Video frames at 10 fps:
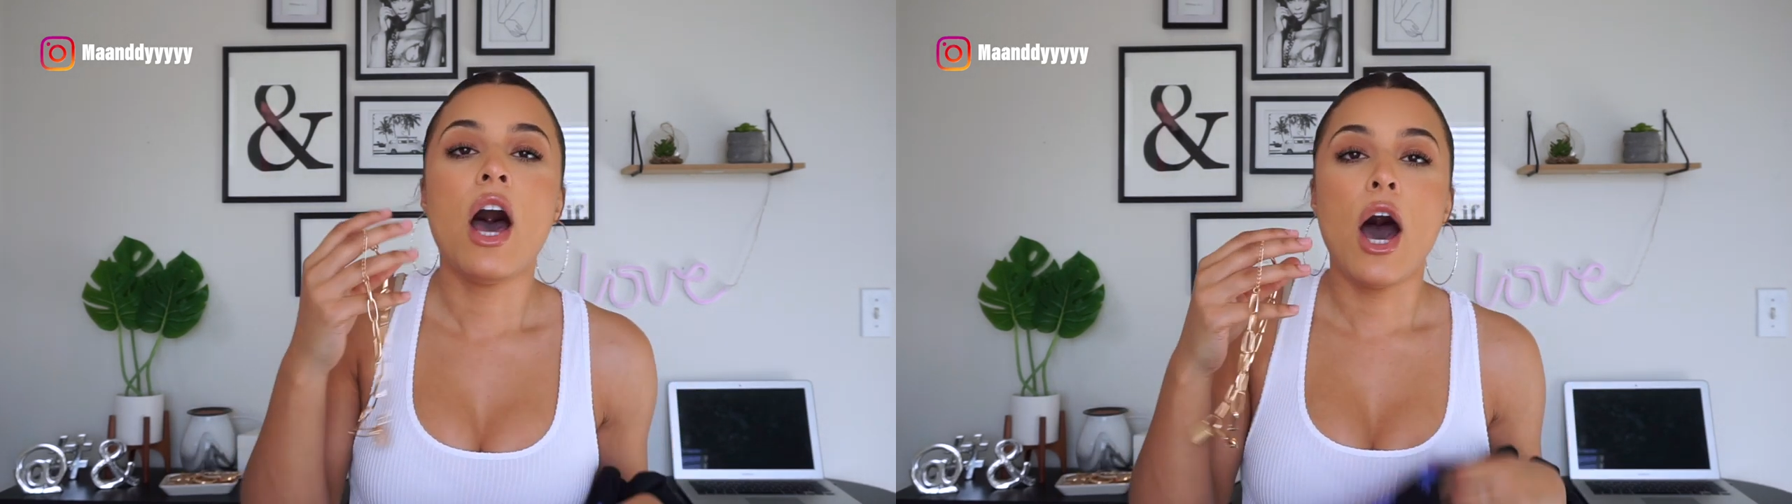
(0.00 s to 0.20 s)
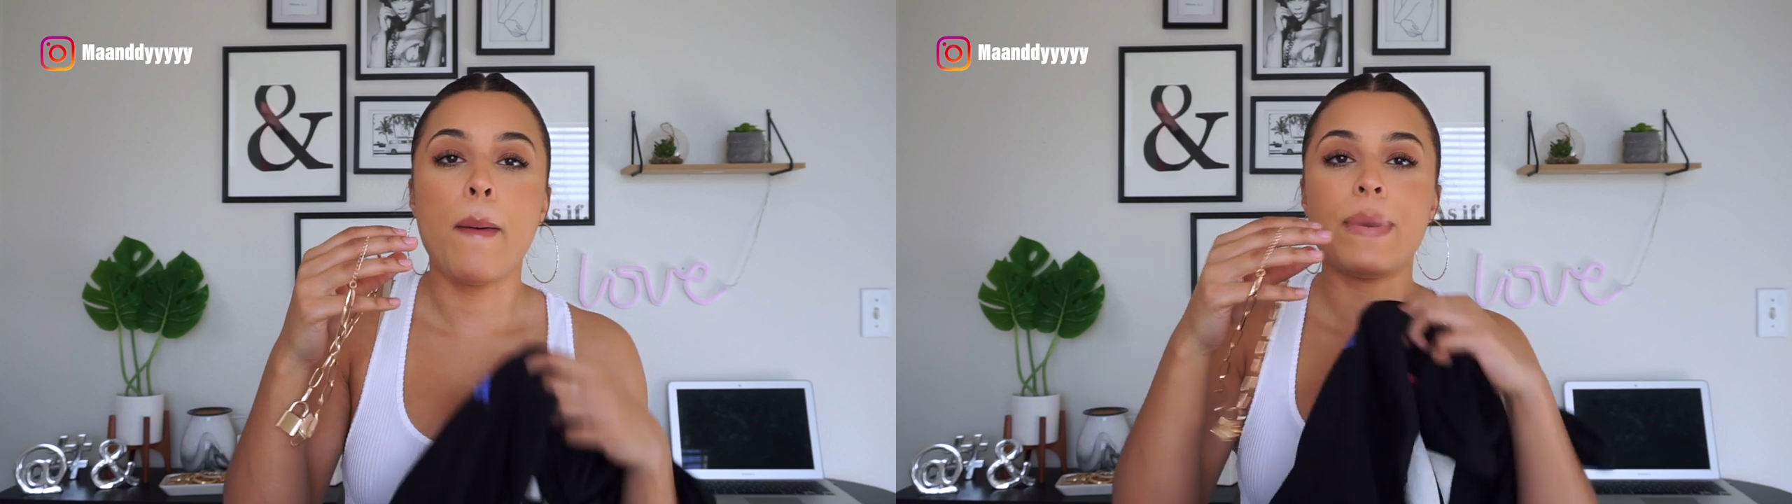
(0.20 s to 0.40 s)

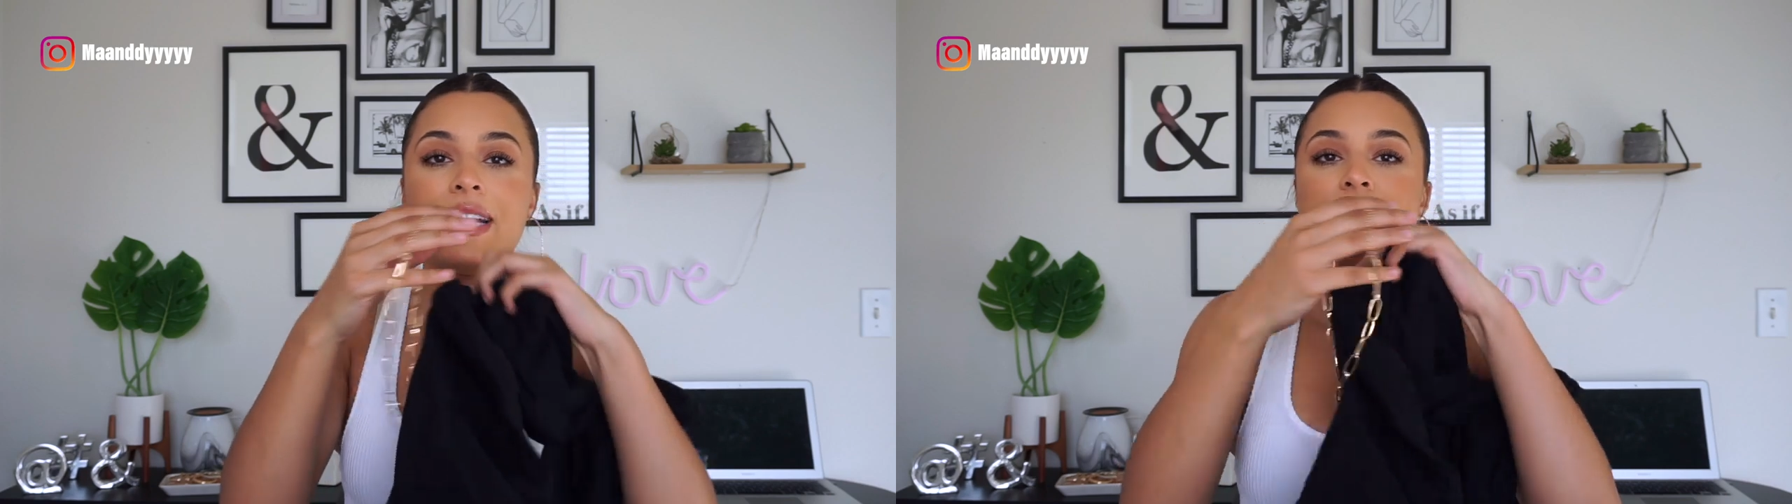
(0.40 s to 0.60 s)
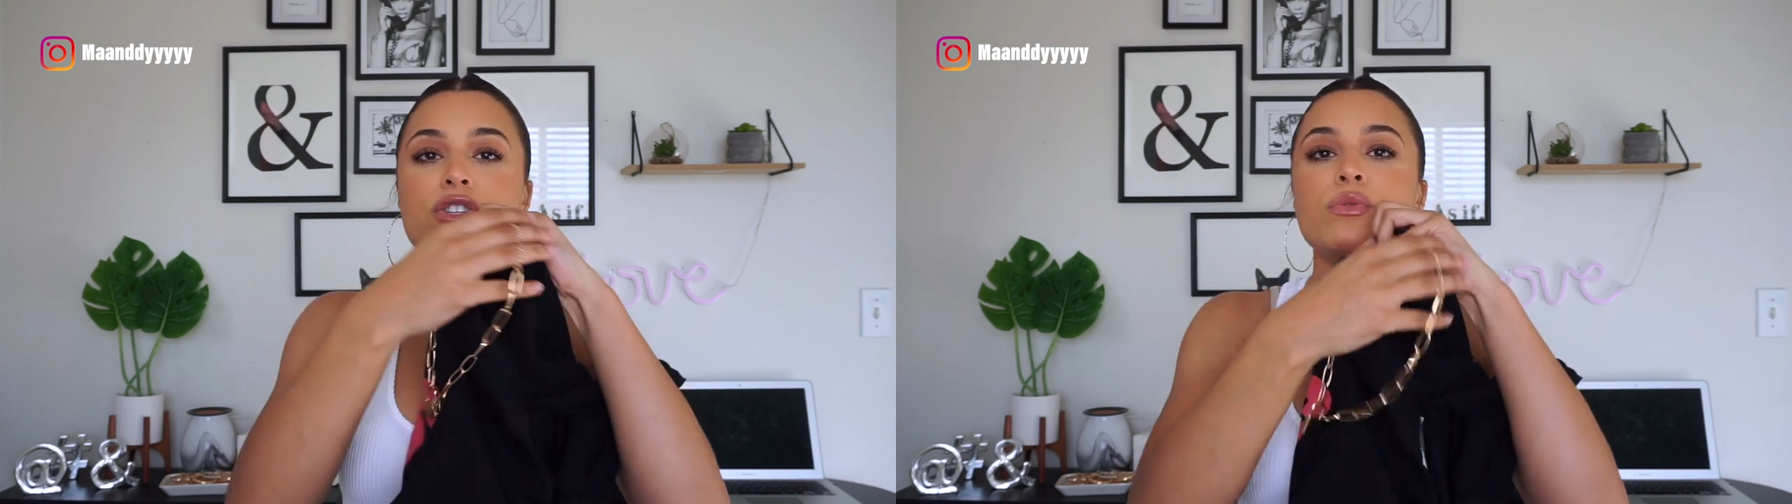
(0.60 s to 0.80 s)
Um, but
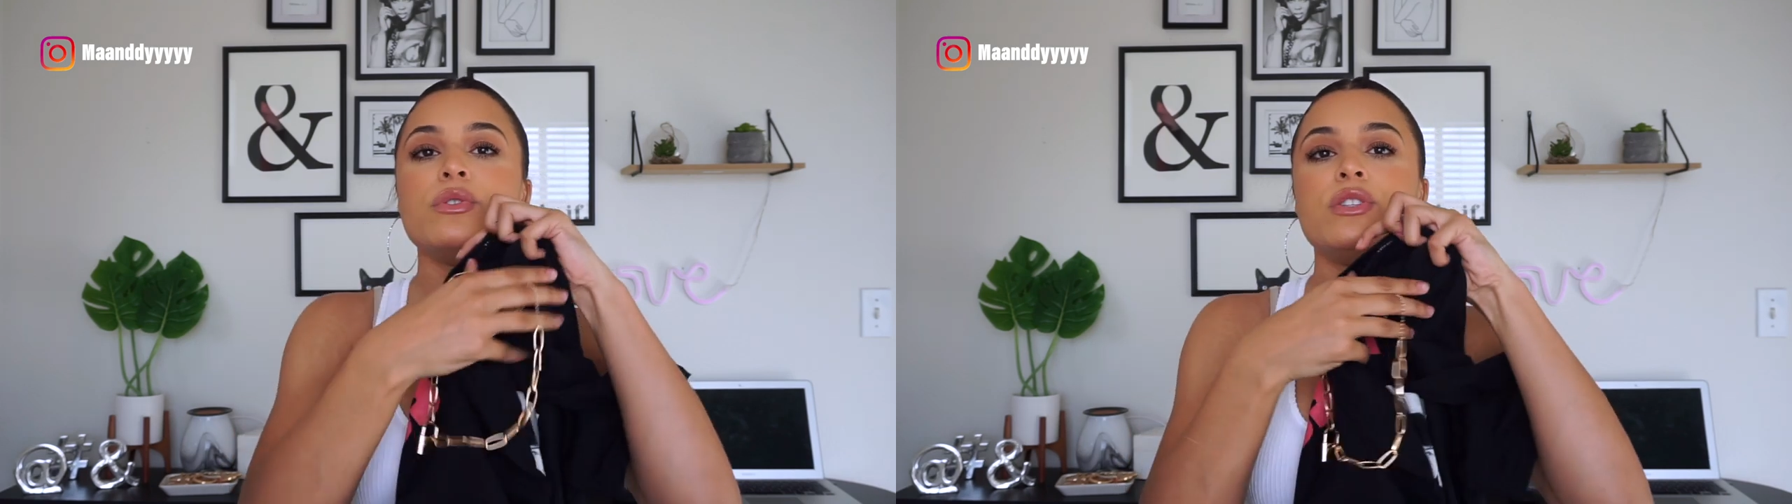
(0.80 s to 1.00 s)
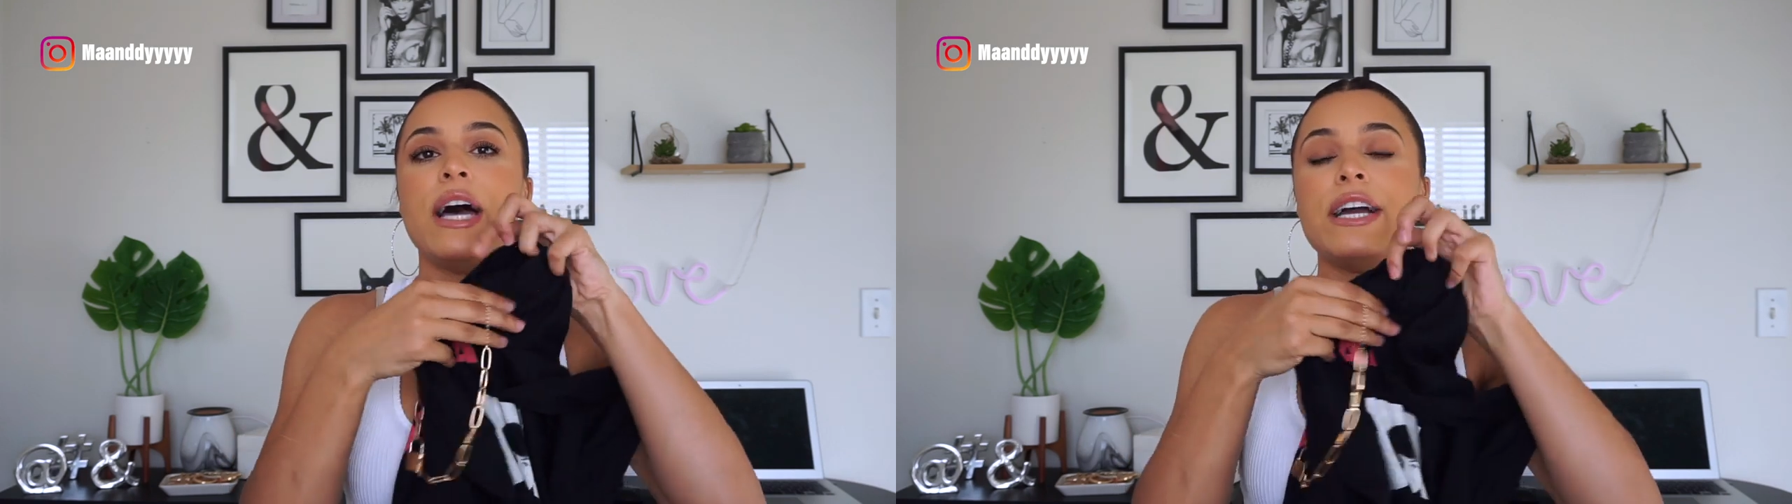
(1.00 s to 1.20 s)
I
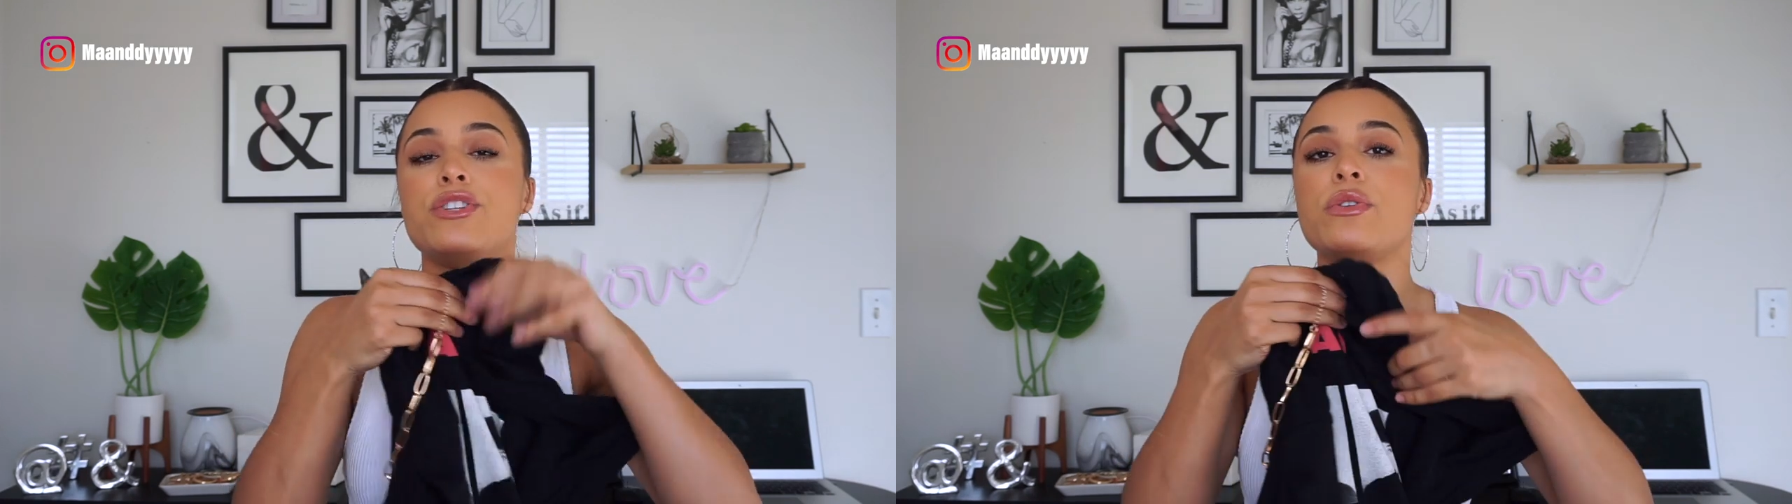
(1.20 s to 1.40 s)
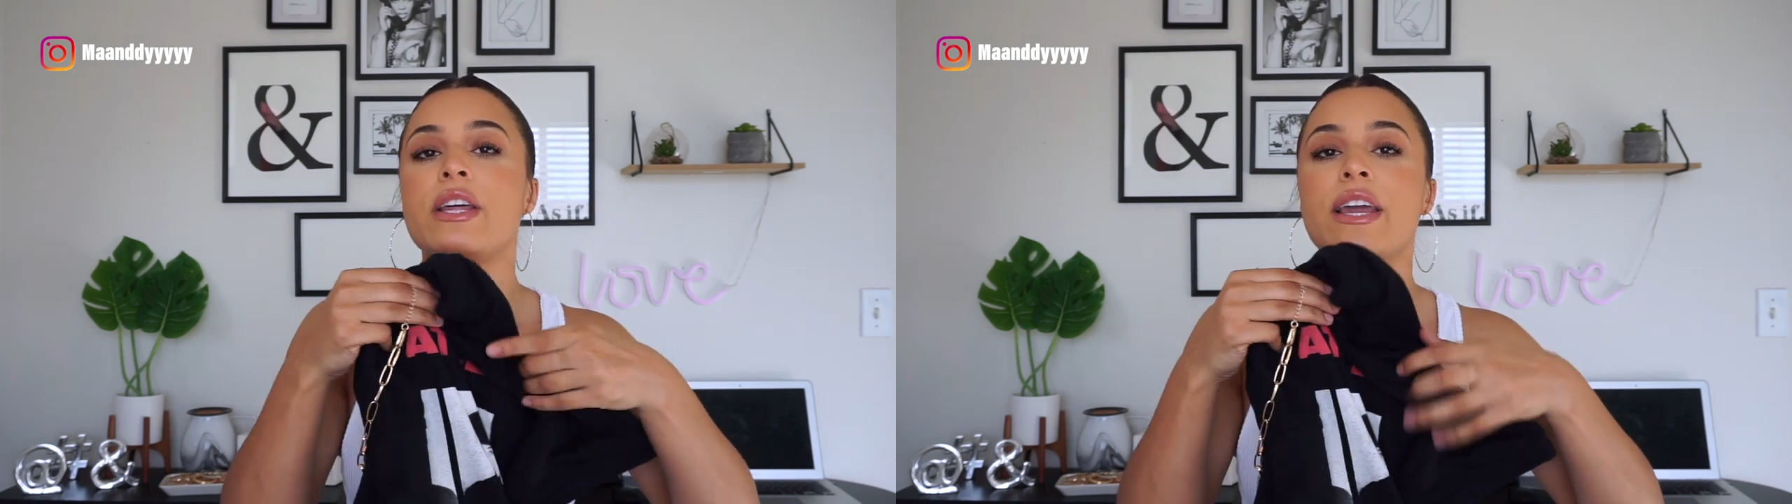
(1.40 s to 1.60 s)
do, I
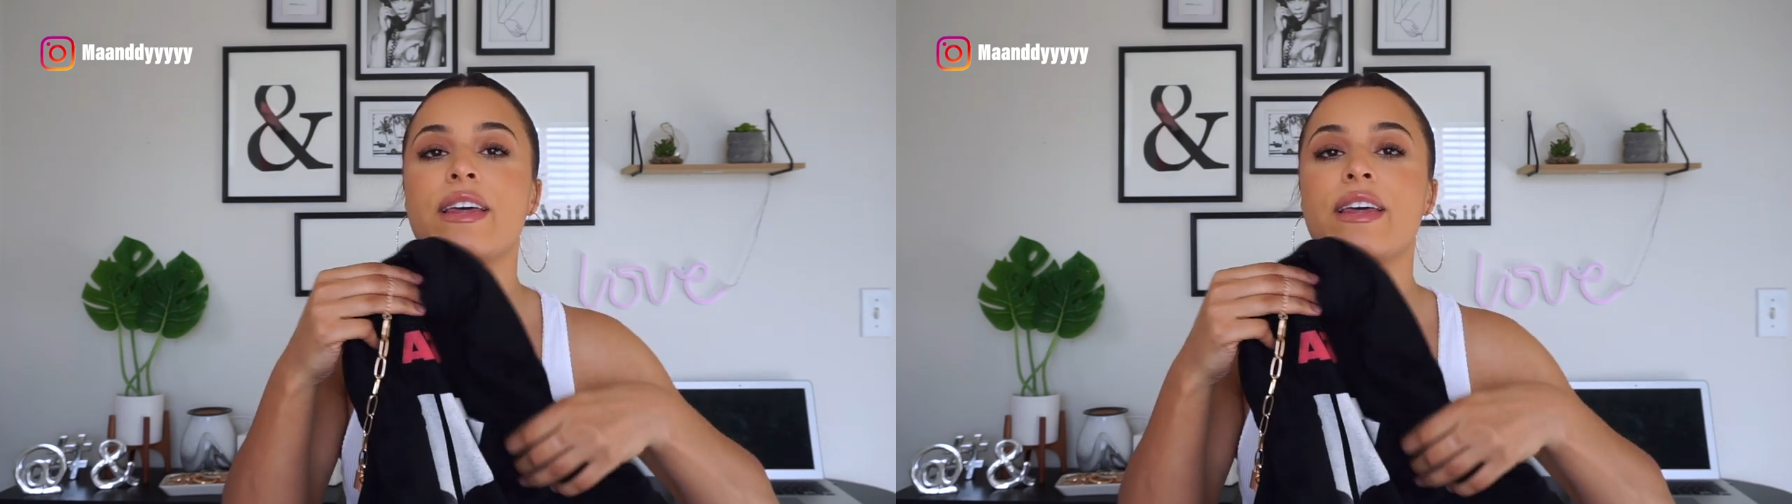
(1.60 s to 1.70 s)
do think